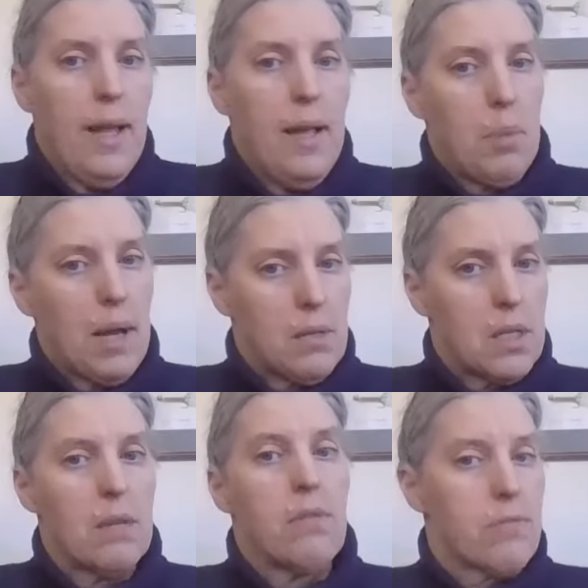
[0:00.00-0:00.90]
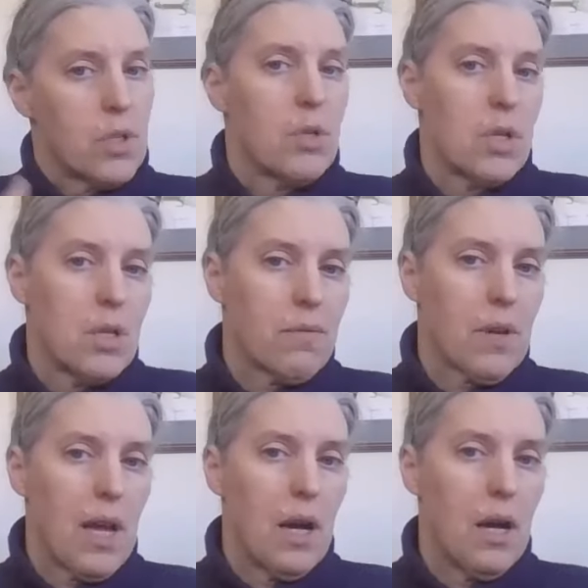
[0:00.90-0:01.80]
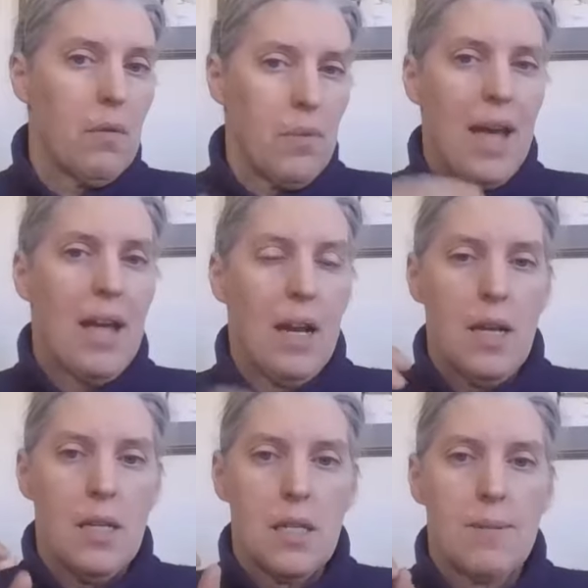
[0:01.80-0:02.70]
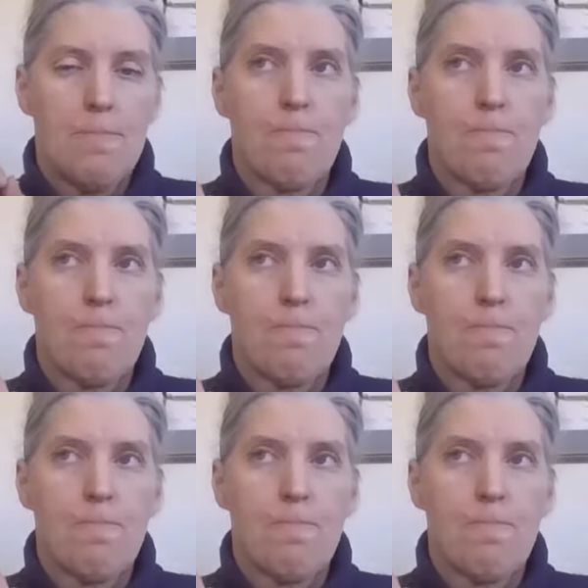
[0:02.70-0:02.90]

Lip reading: imperative of duty of care, that is,